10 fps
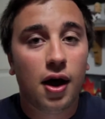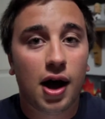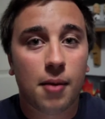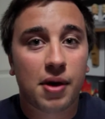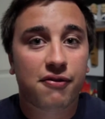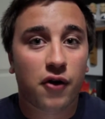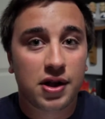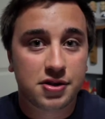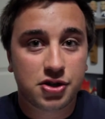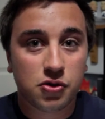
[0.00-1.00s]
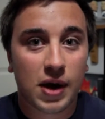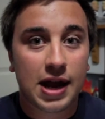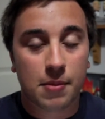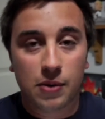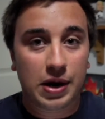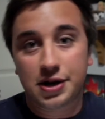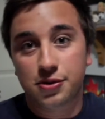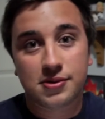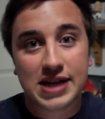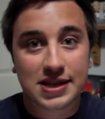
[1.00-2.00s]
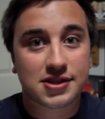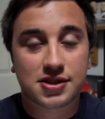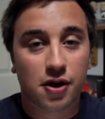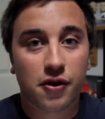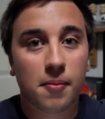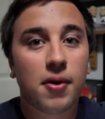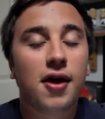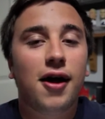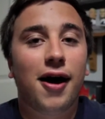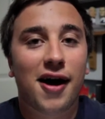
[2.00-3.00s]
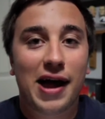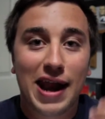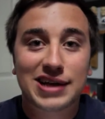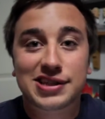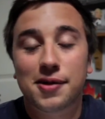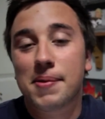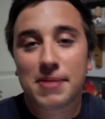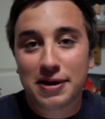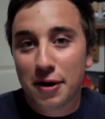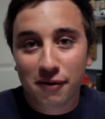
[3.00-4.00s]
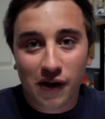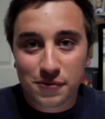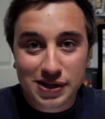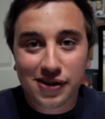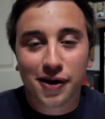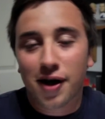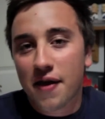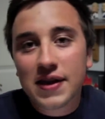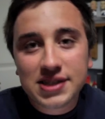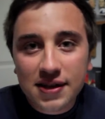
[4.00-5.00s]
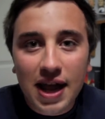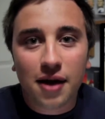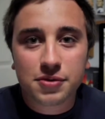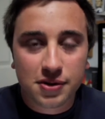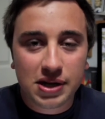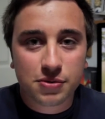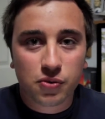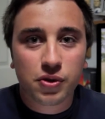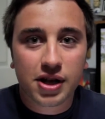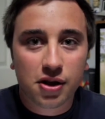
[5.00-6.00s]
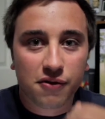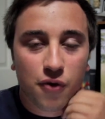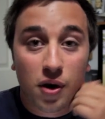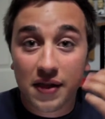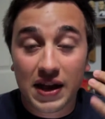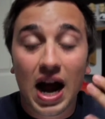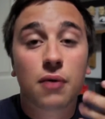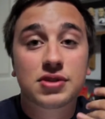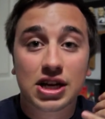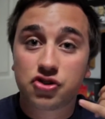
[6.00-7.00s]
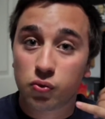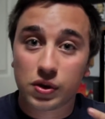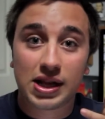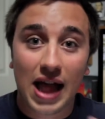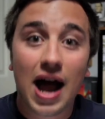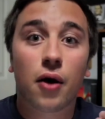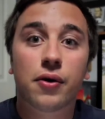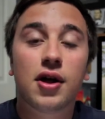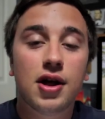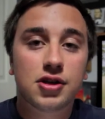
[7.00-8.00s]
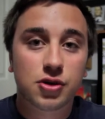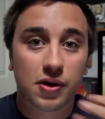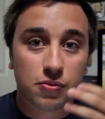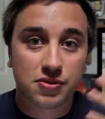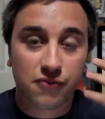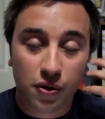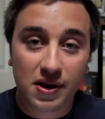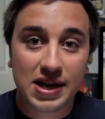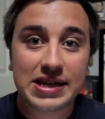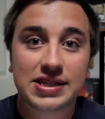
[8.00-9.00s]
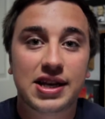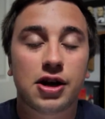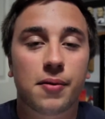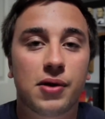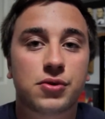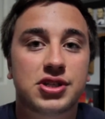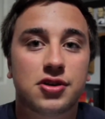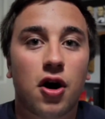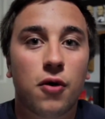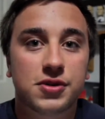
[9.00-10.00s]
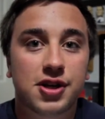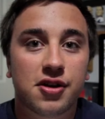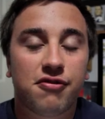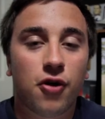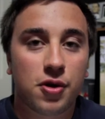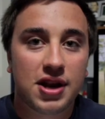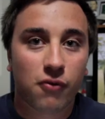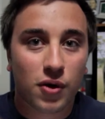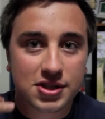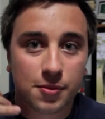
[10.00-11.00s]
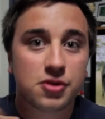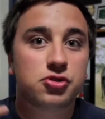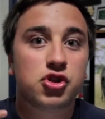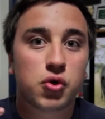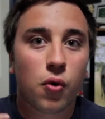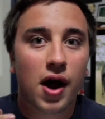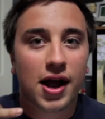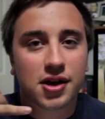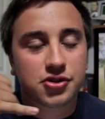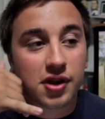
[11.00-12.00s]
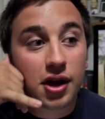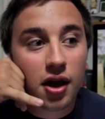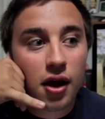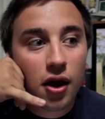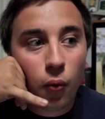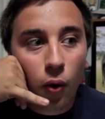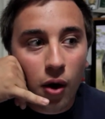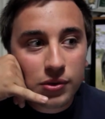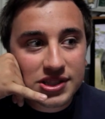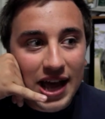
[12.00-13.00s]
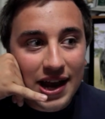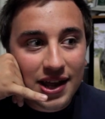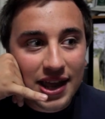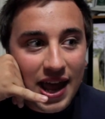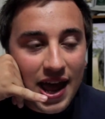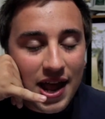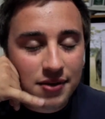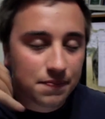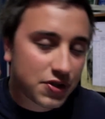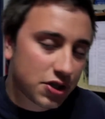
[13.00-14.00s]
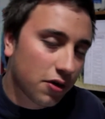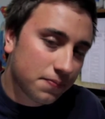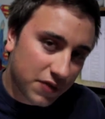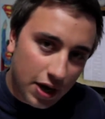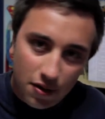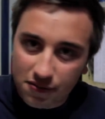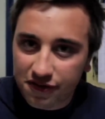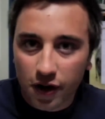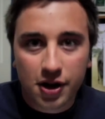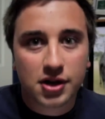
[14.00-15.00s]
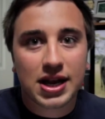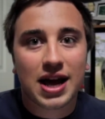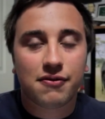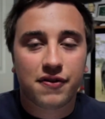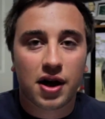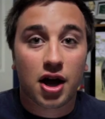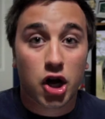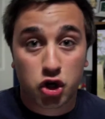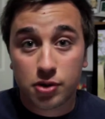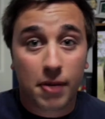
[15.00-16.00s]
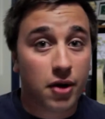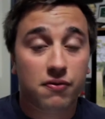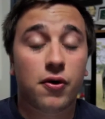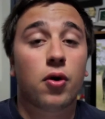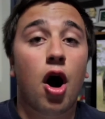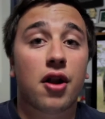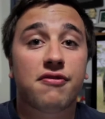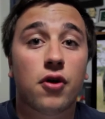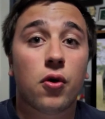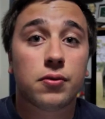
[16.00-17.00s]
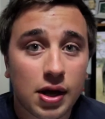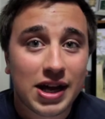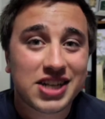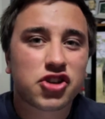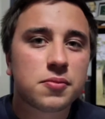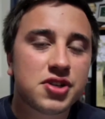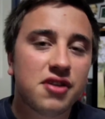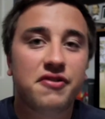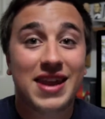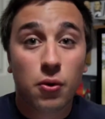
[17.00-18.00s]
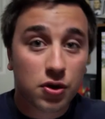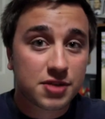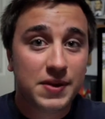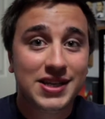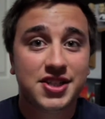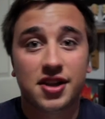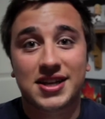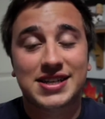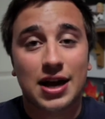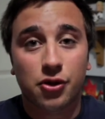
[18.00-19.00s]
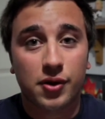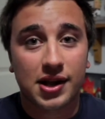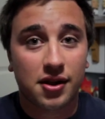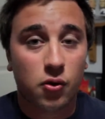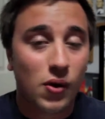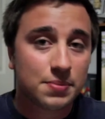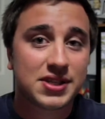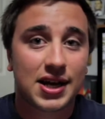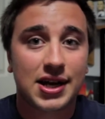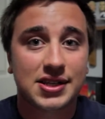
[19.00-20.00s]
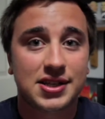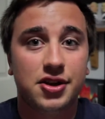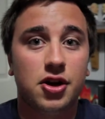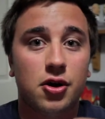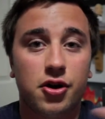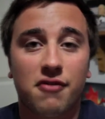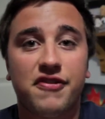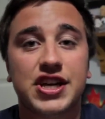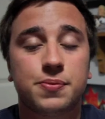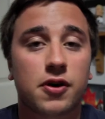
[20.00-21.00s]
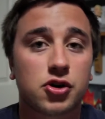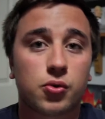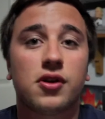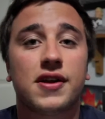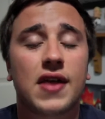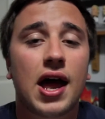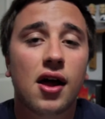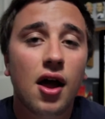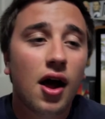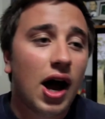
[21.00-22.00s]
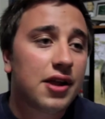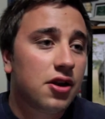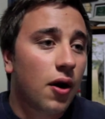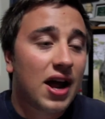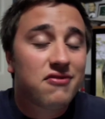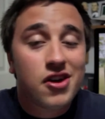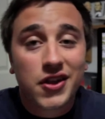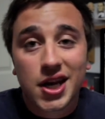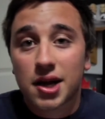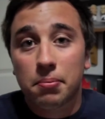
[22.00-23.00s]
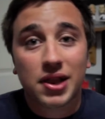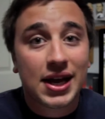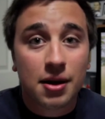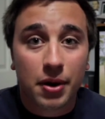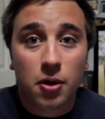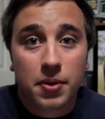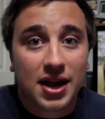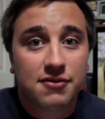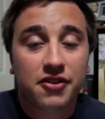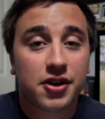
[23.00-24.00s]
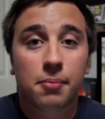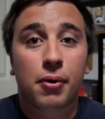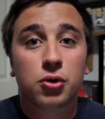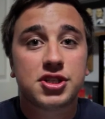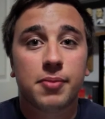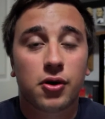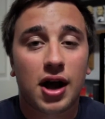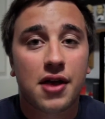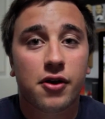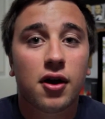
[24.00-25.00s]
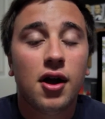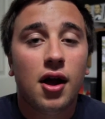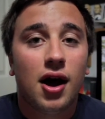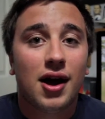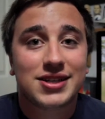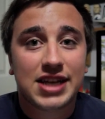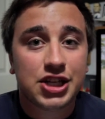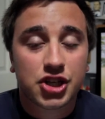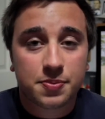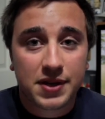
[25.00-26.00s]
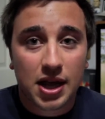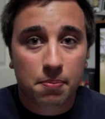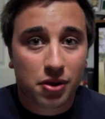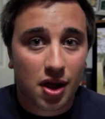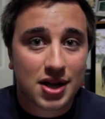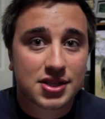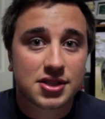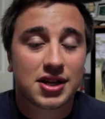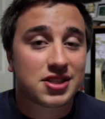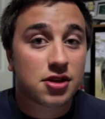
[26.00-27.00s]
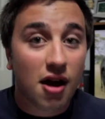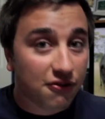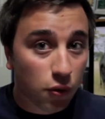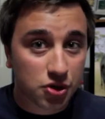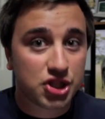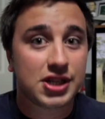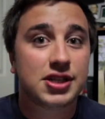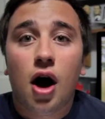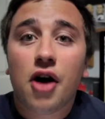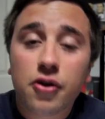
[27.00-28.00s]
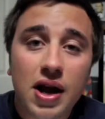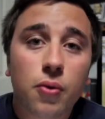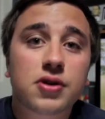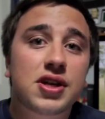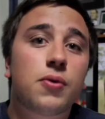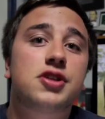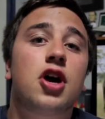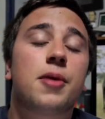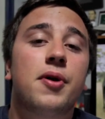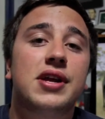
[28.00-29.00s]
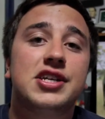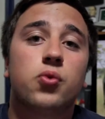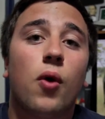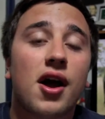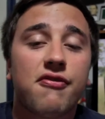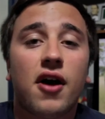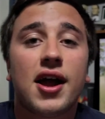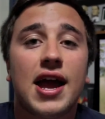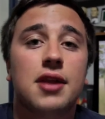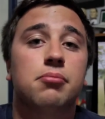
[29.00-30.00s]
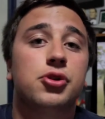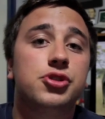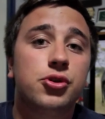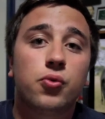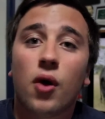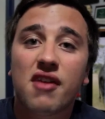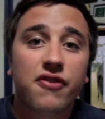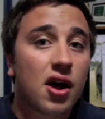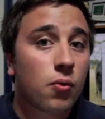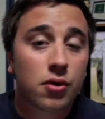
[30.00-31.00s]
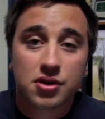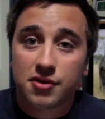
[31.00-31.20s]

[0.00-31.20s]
my friends who hate me when I do the tests on them, and asking them, you know, if I was clear or not. And they said, yeah, it was a really clear phone, and that I was actually really loud. So it was very easy to hear me, which is always good in a phone. You never want someone who's too quiet because you're like, what was that again? So, you know, very good to have a good microphone on a phone. In terms of network speeds, you know, like downloading like websites and, you know, you're on Facebook or Twitter like that, you know, I have nothing to complain about, but I have nothing to boast about either. It's HSPA+, it's not 4G. Other networks I want to talk about is Wi-Fi and Bluetooth. Wi-Fi worked